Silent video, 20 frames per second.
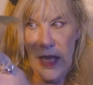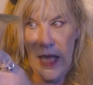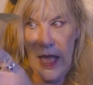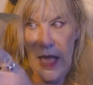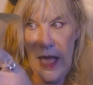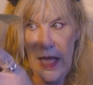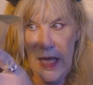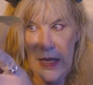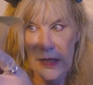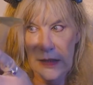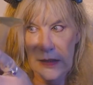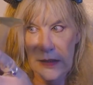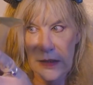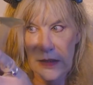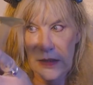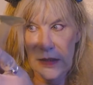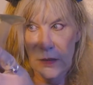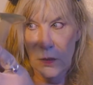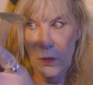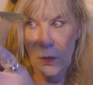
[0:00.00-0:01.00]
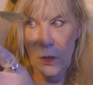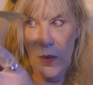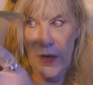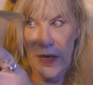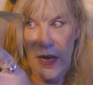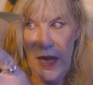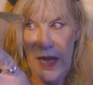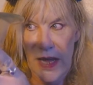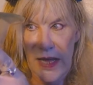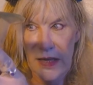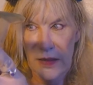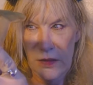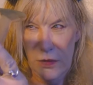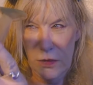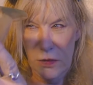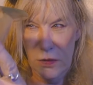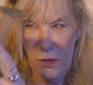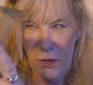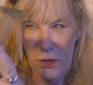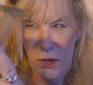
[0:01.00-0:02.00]
And what I
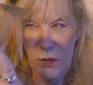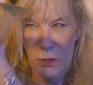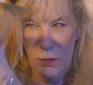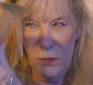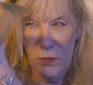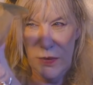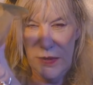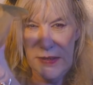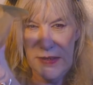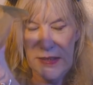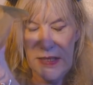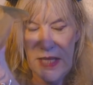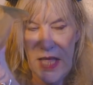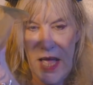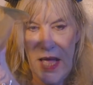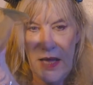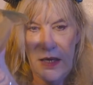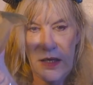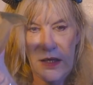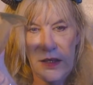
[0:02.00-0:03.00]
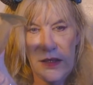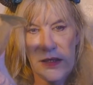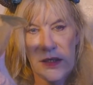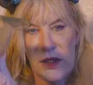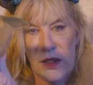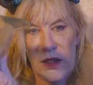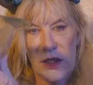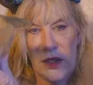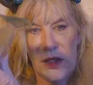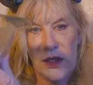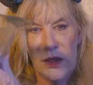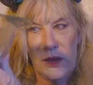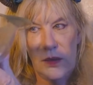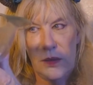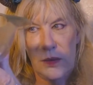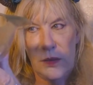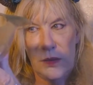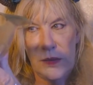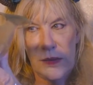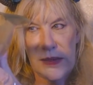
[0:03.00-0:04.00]
learned was that it's good to
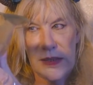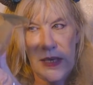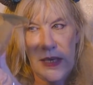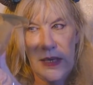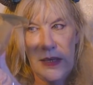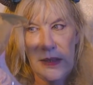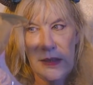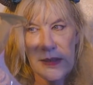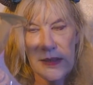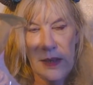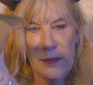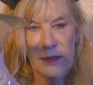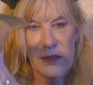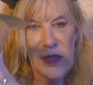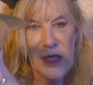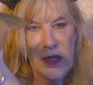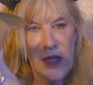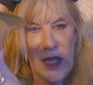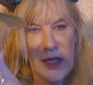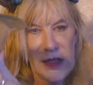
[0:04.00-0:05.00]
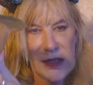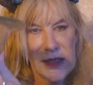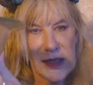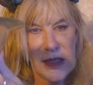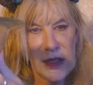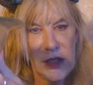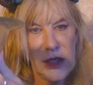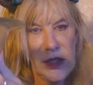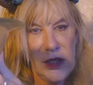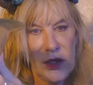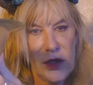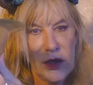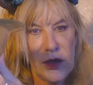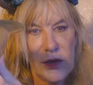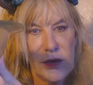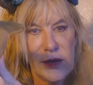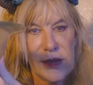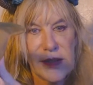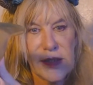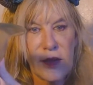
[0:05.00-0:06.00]
use something that's
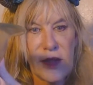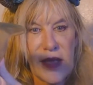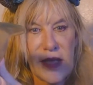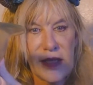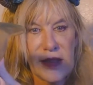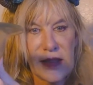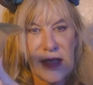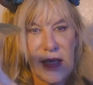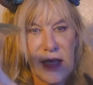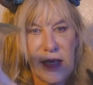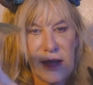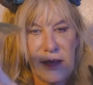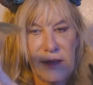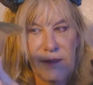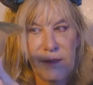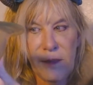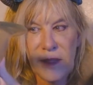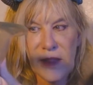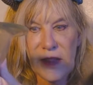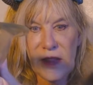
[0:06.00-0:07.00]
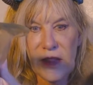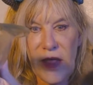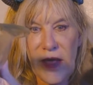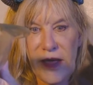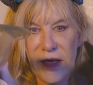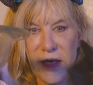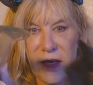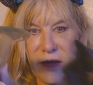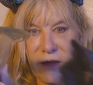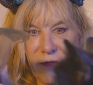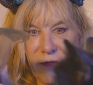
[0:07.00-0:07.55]
clear so that the light